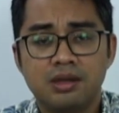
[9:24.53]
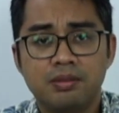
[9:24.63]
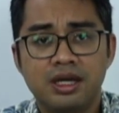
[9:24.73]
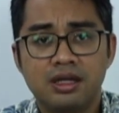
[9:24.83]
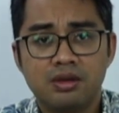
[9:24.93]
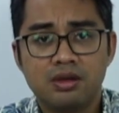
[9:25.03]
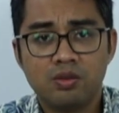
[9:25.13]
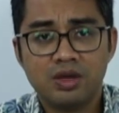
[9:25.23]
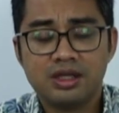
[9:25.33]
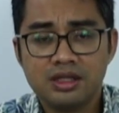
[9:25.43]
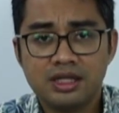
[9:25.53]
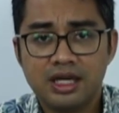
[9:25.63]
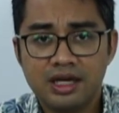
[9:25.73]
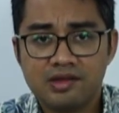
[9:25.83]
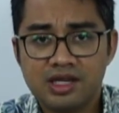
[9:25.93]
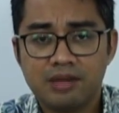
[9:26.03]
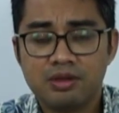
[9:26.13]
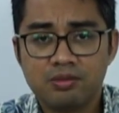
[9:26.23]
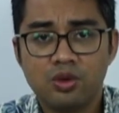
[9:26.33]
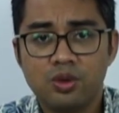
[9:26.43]
But the one thing that has kept
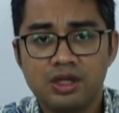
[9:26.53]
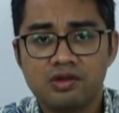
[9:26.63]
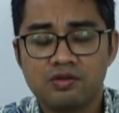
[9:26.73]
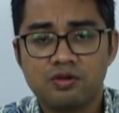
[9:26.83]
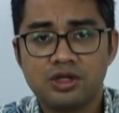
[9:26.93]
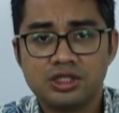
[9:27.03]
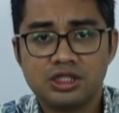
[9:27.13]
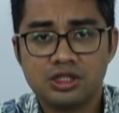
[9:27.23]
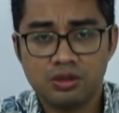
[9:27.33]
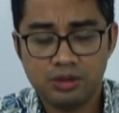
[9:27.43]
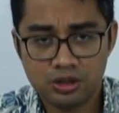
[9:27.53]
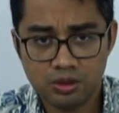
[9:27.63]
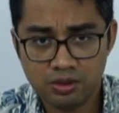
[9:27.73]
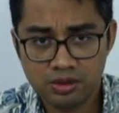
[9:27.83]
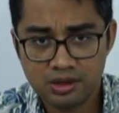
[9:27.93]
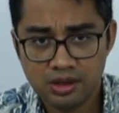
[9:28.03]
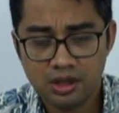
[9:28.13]
them going is, of course, economic growth.